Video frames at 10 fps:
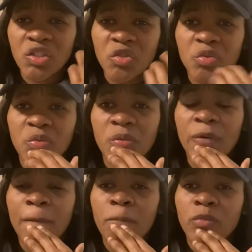you
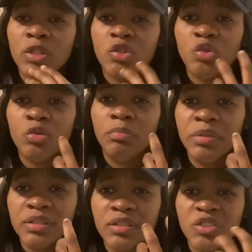to do a
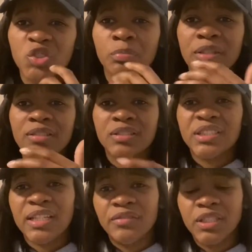business, your place of
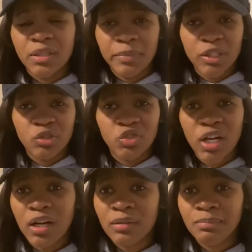safety could be your job.